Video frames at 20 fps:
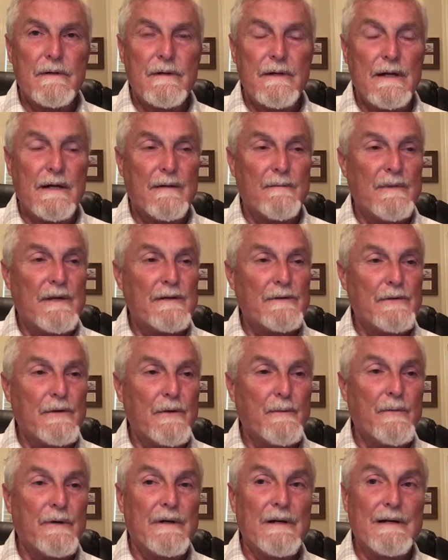that can be
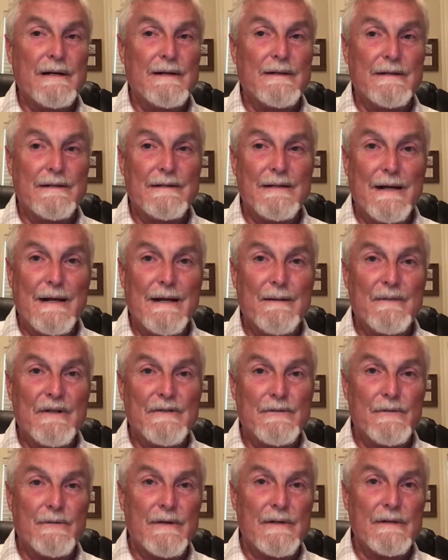interpreted at the time
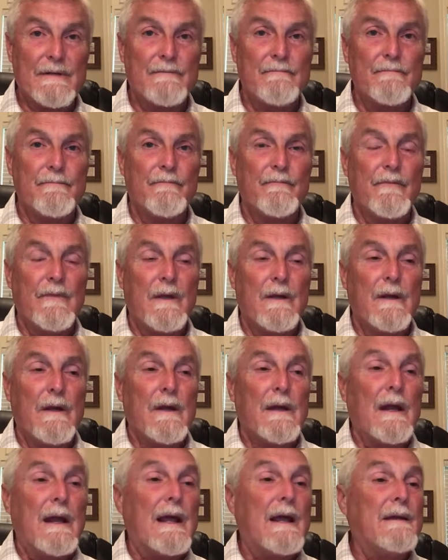it's written,
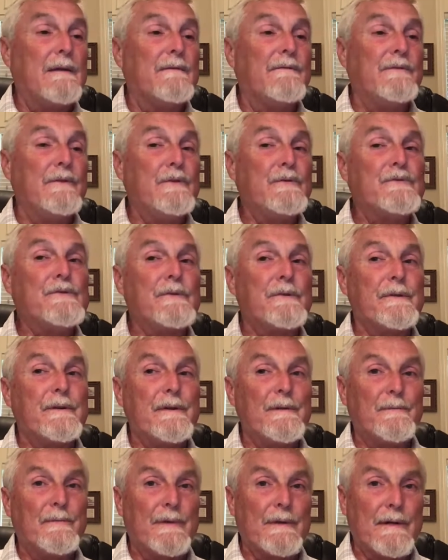and future
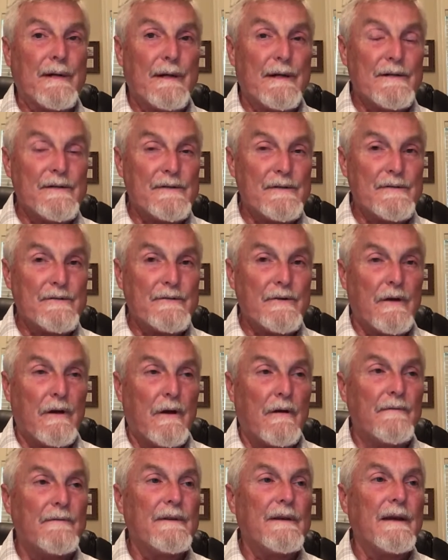implications,
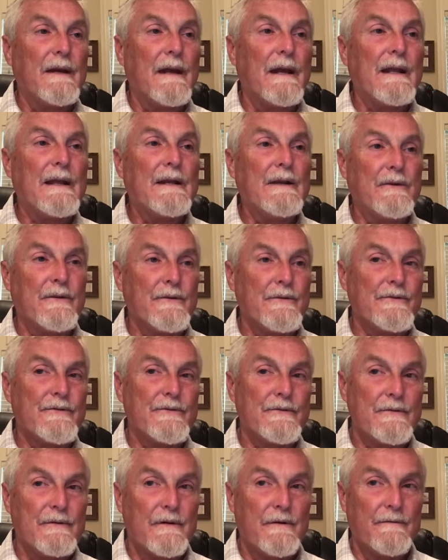often
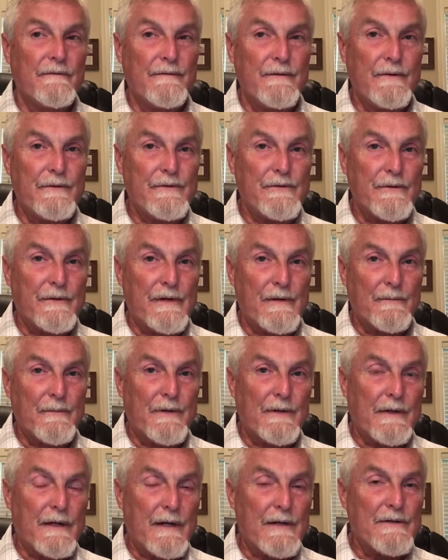layers of future
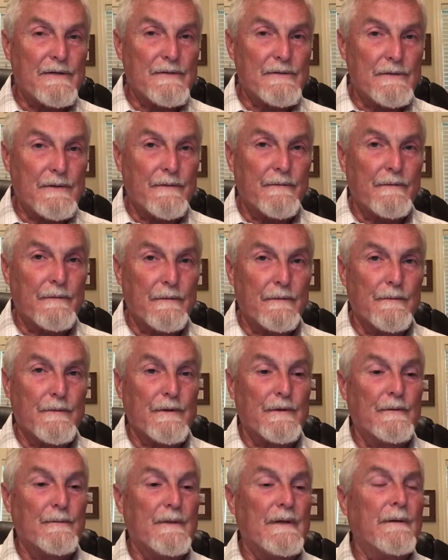implications of
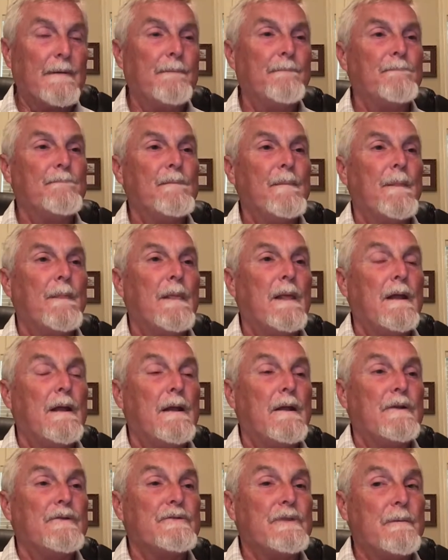fulfillment,
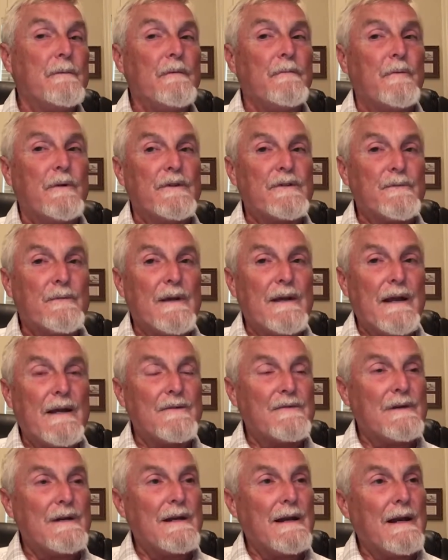some of which may
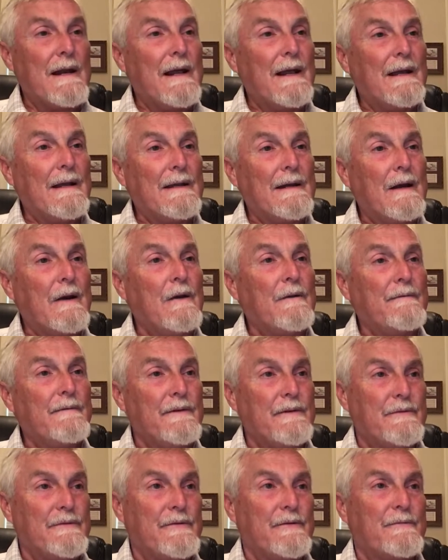actually lie in our
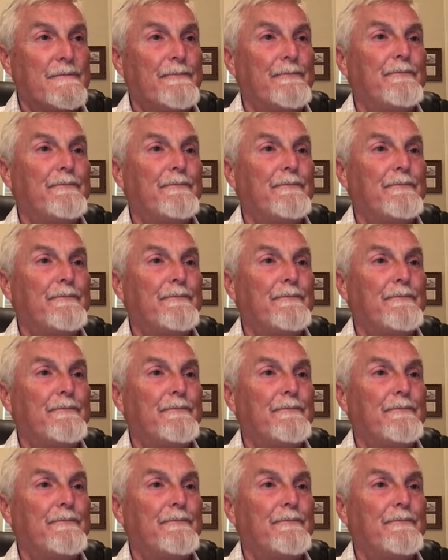future.